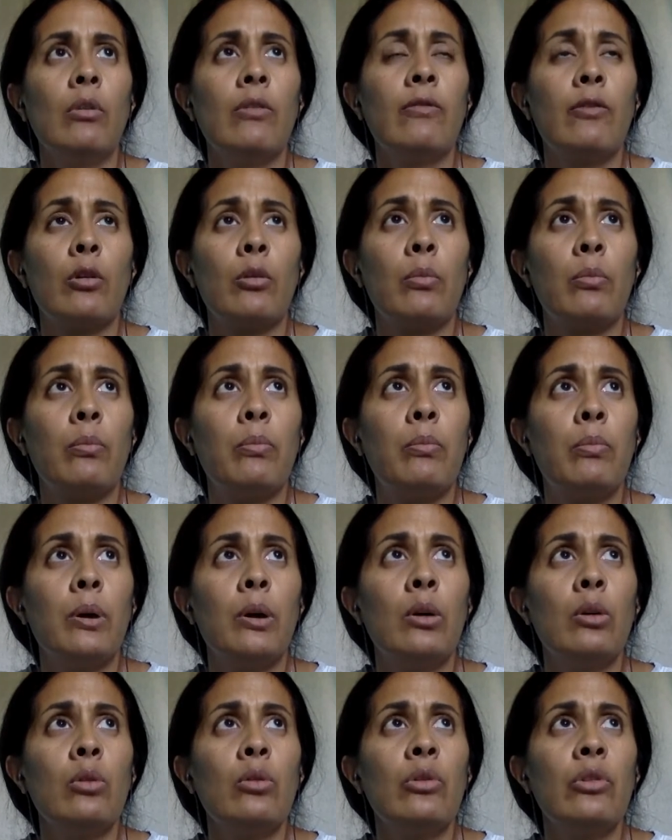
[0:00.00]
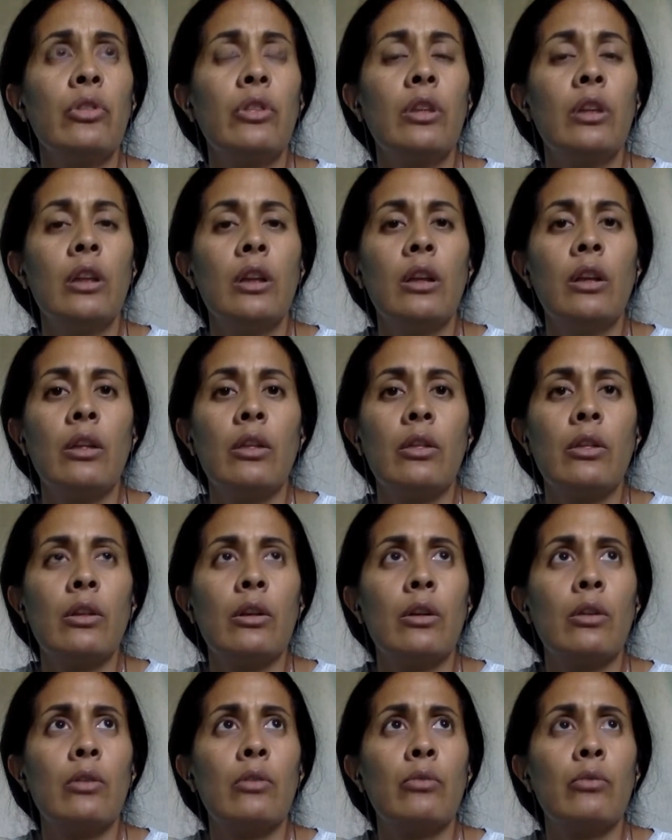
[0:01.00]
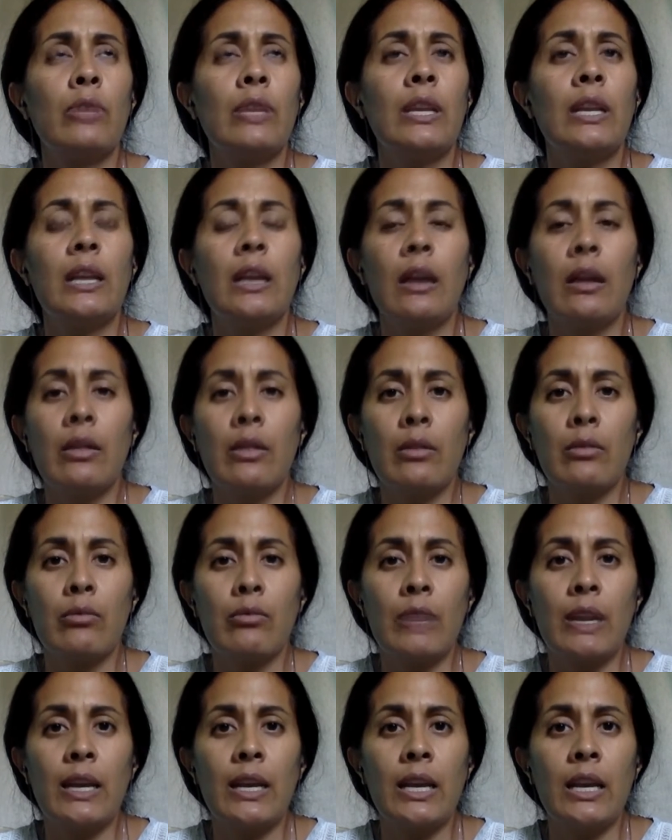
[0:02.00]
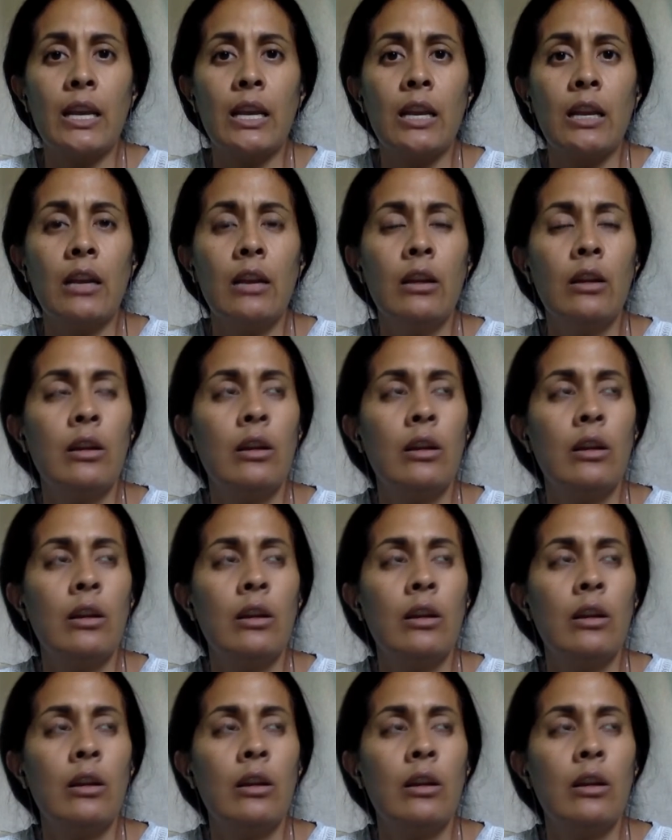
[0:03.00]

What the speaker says: For both the reading and the writing